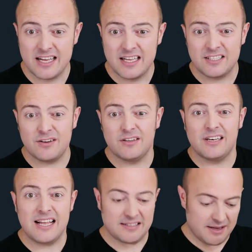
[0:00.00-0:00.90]
So
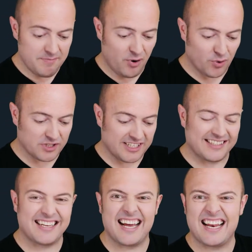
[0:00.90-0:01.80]
let's import it
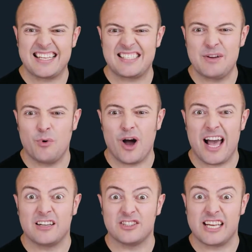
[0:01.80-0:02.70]
and let's see what
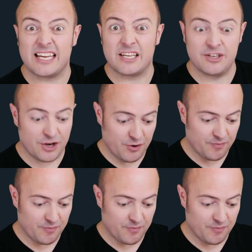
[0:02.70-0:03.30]
else it can do.